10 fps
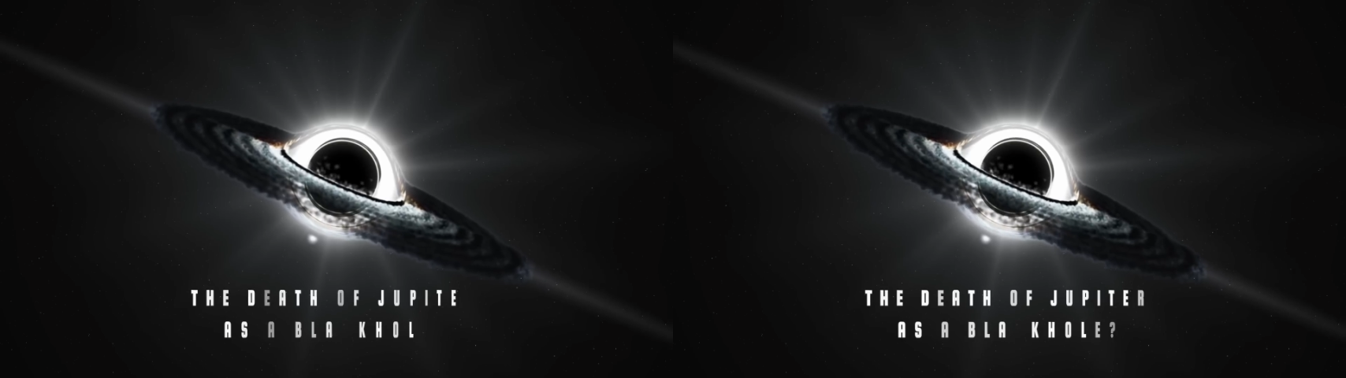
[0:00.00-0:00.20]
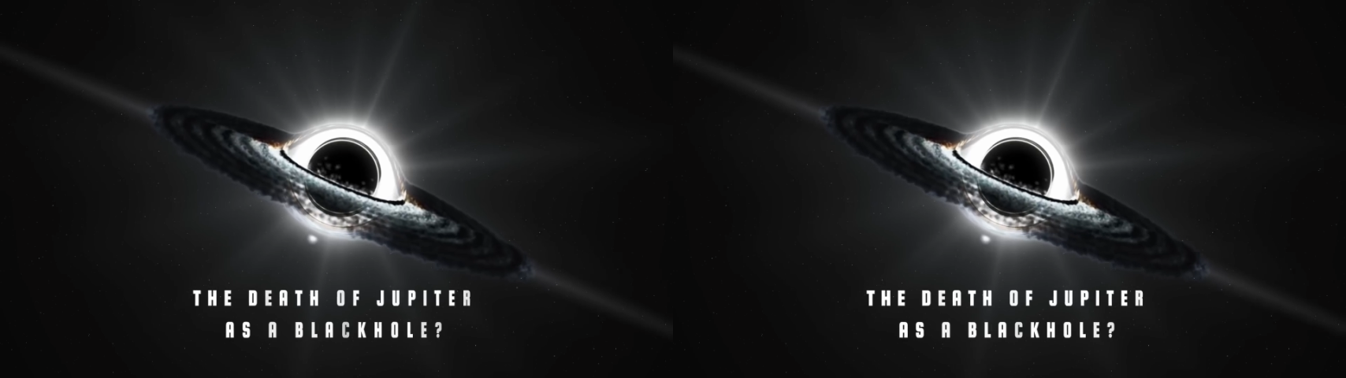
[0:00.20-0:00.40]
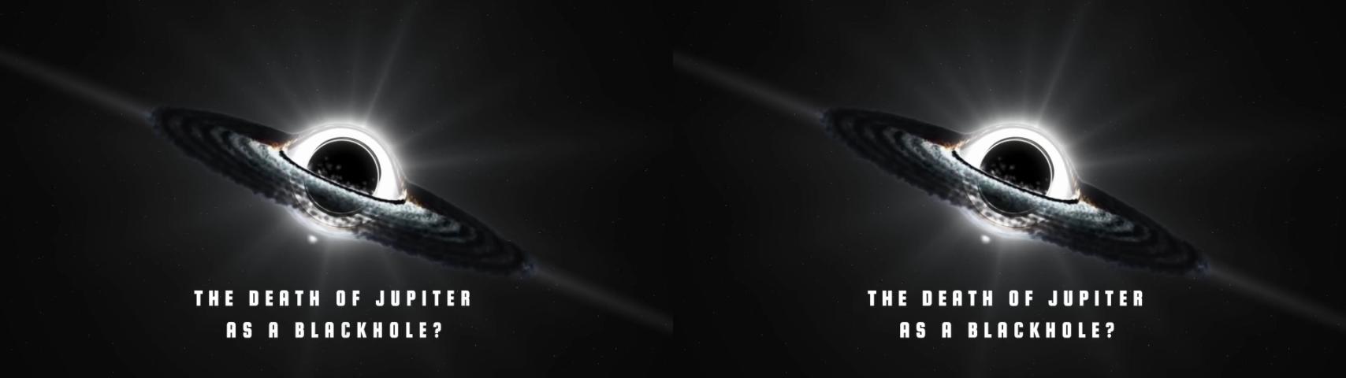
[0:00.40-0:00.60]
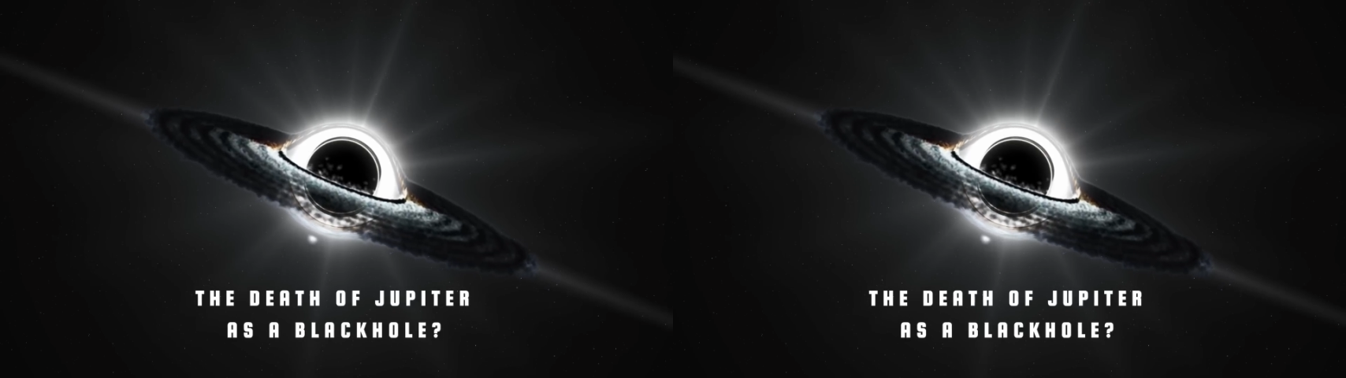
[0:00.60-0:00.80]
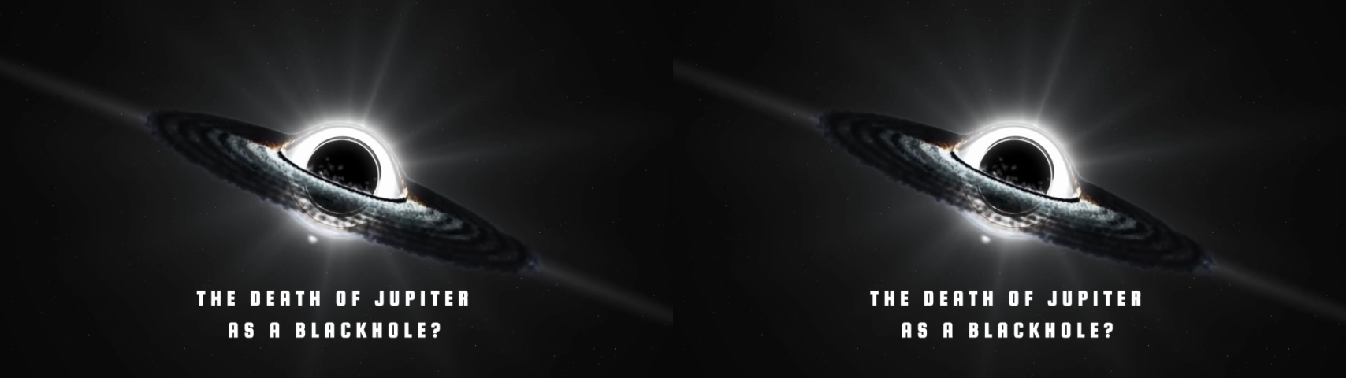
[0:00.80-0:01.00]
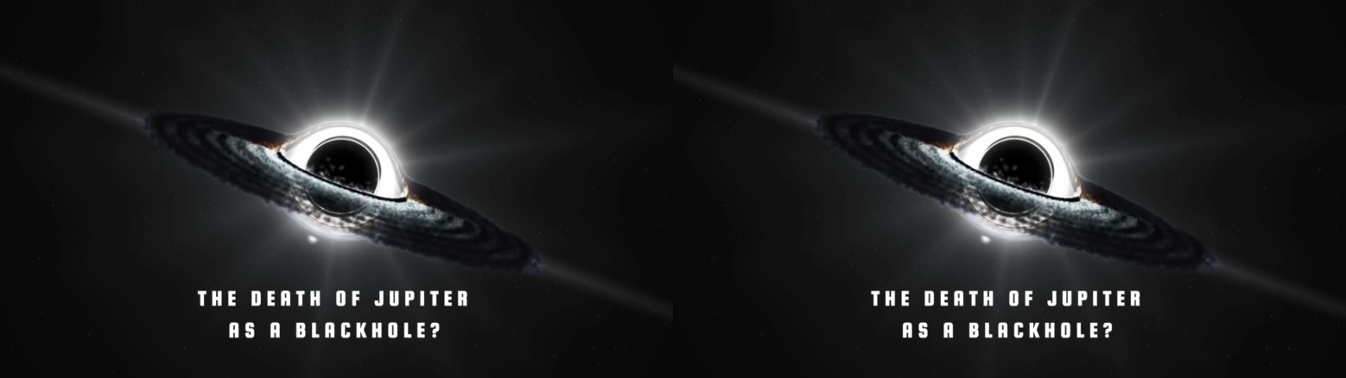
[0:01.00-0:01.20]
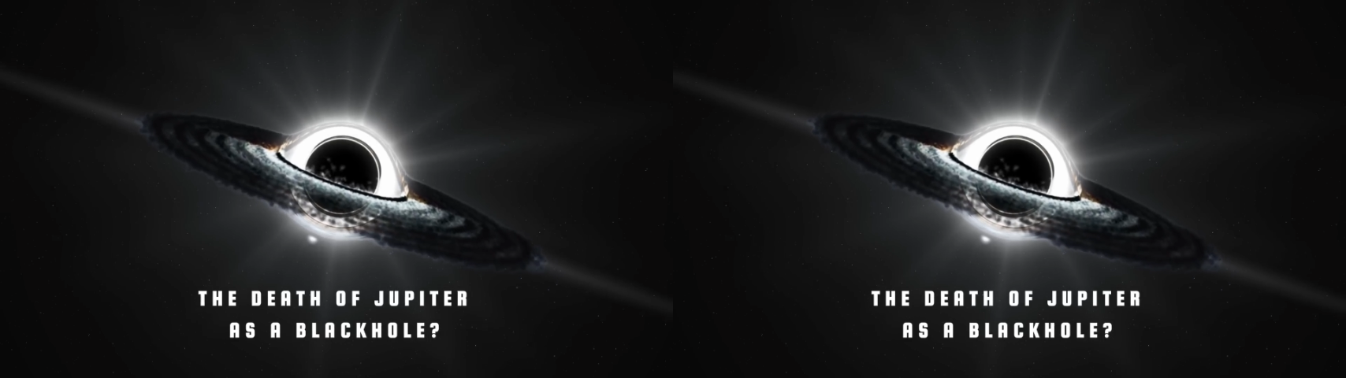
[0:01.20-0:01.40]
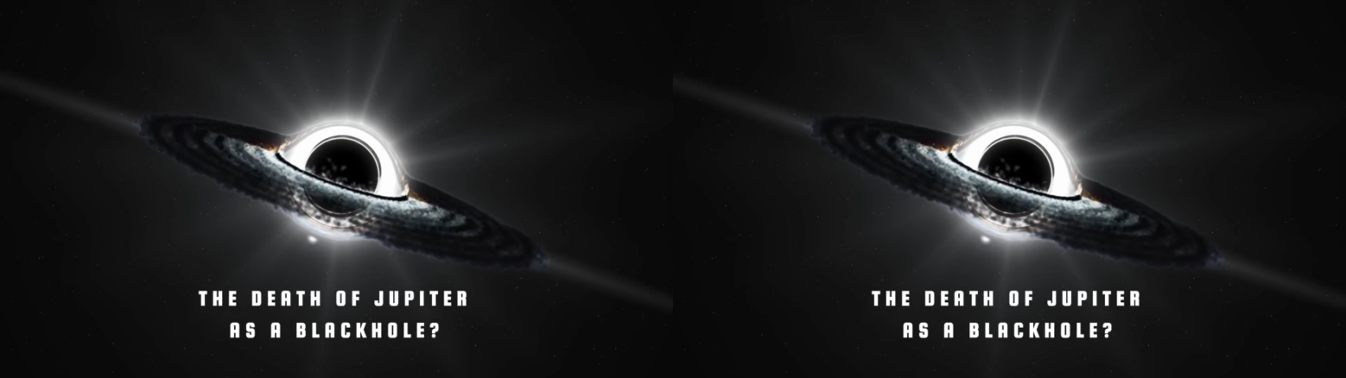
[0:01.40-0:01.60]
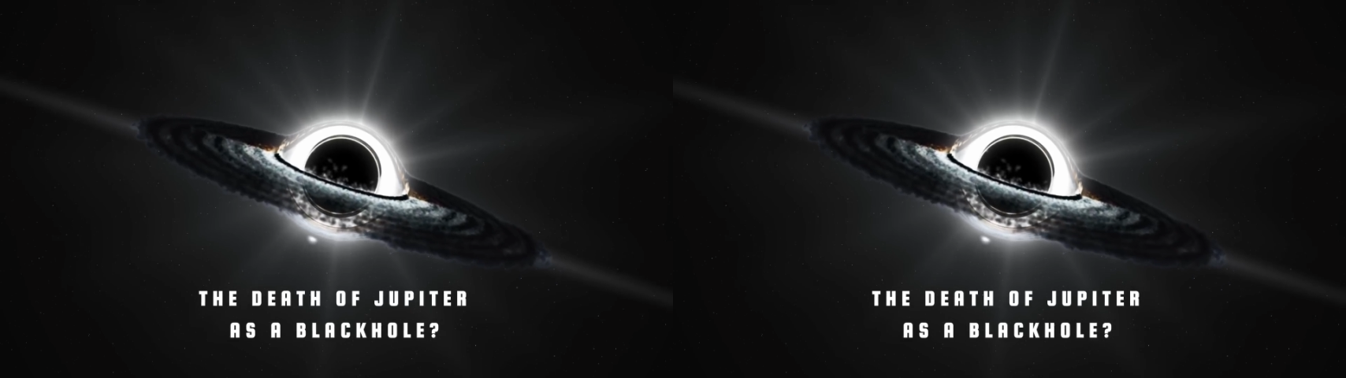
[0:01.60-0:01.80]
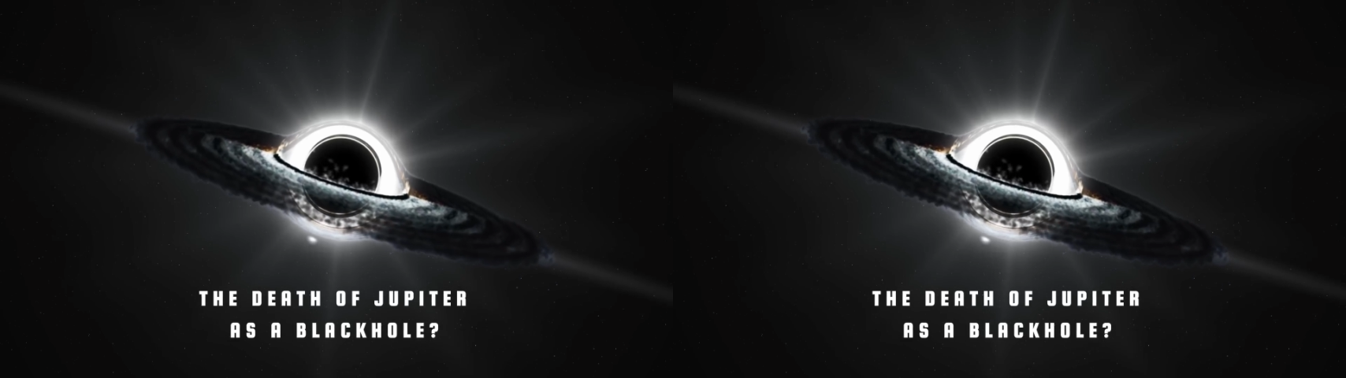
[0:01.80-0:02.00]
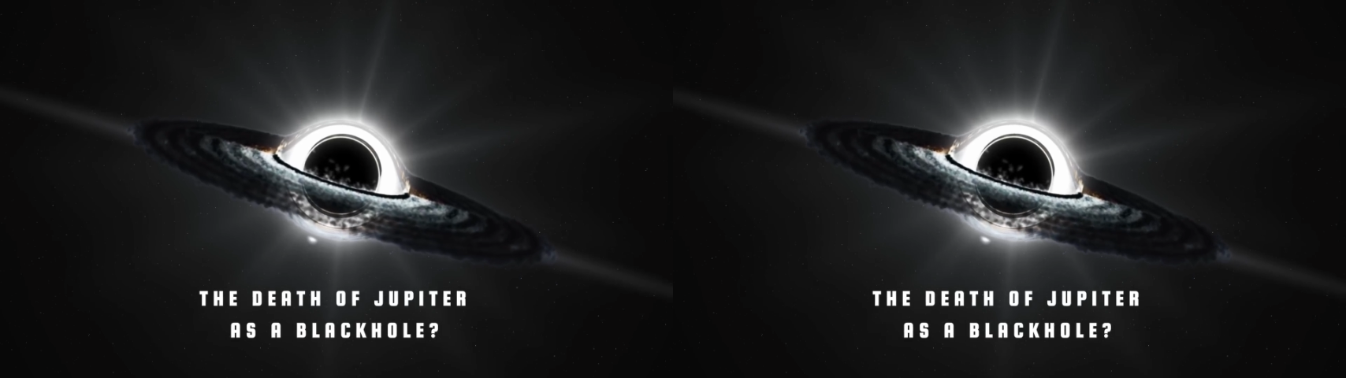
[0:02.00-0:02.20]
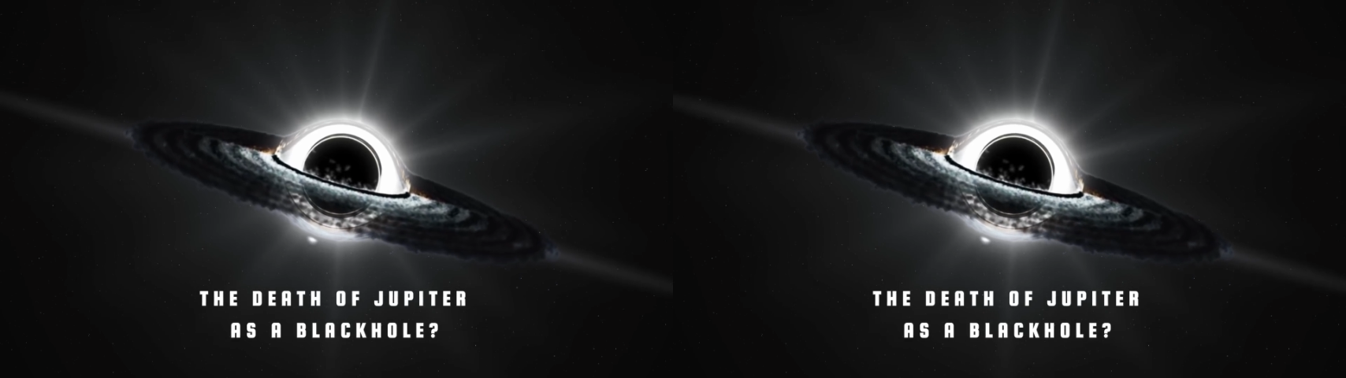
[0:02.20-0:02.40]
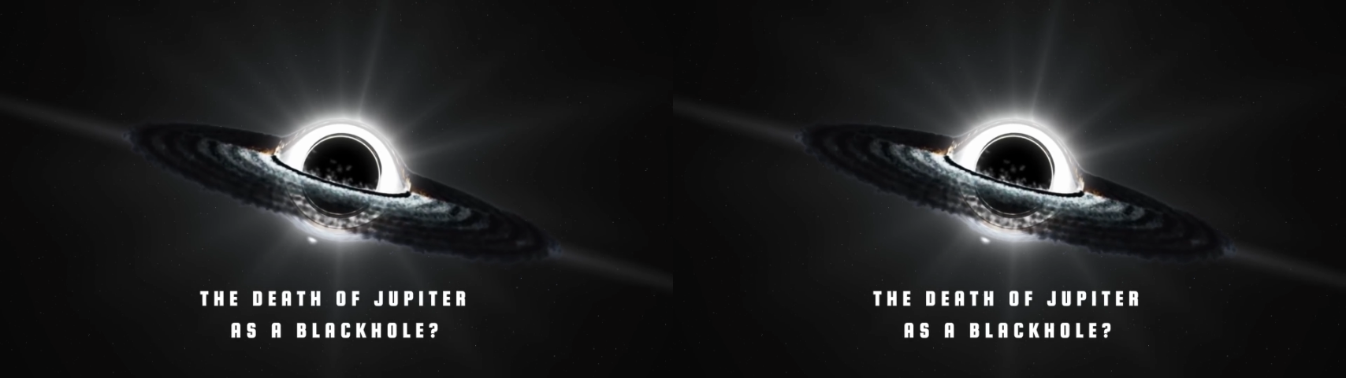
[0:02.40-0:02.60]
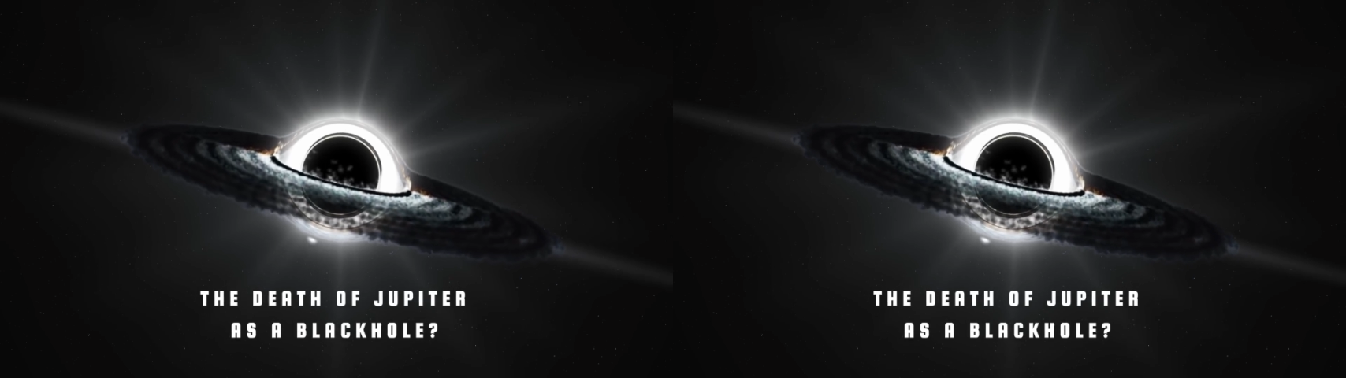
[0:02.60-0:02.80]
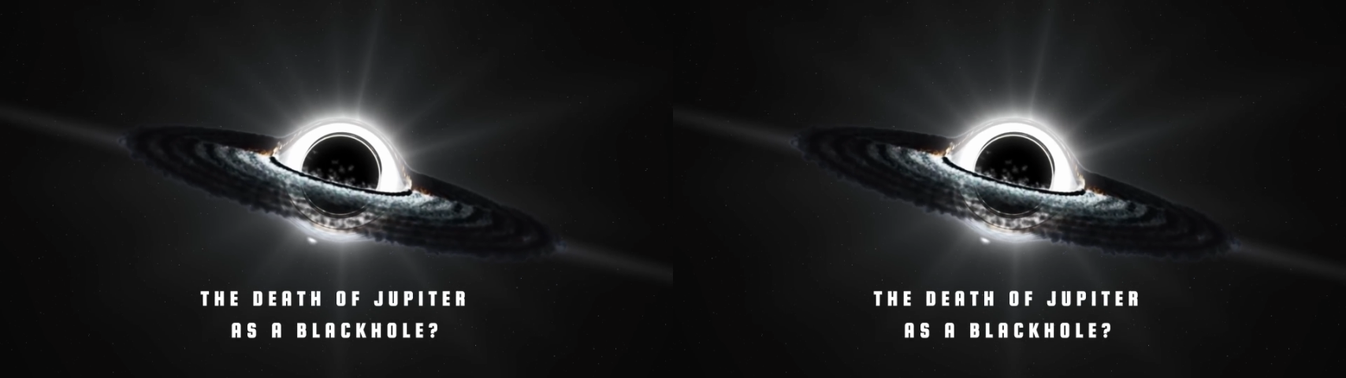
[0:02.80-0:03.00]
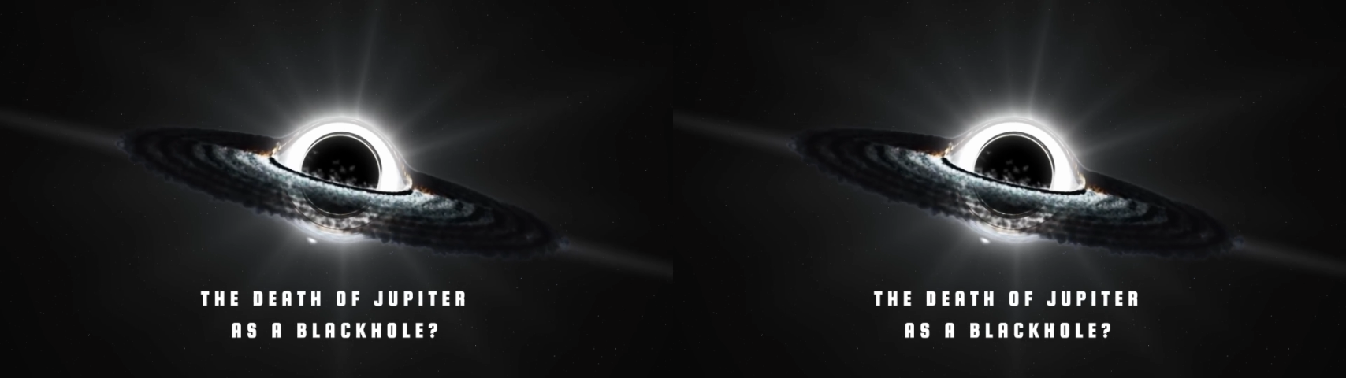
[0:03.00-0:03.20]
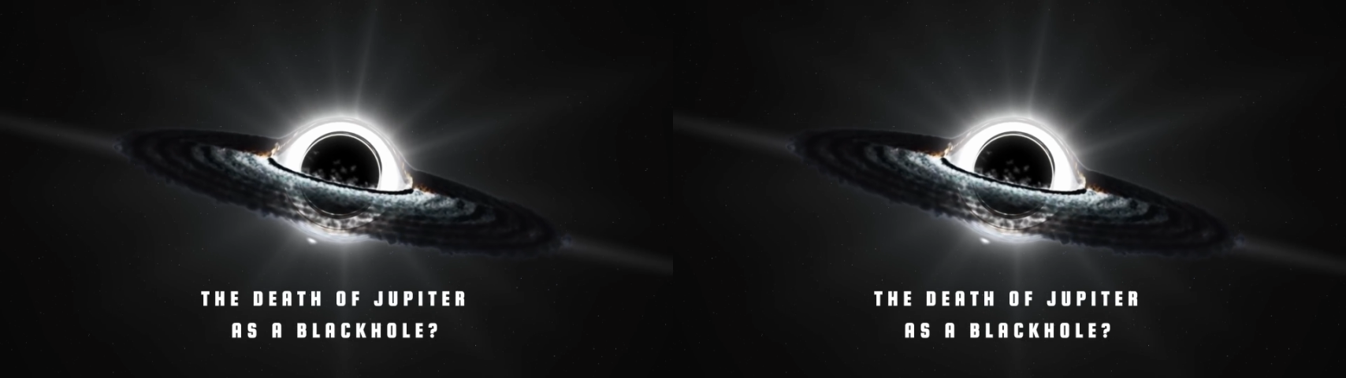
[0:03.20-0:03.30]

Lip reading: [unreadable: no face in view]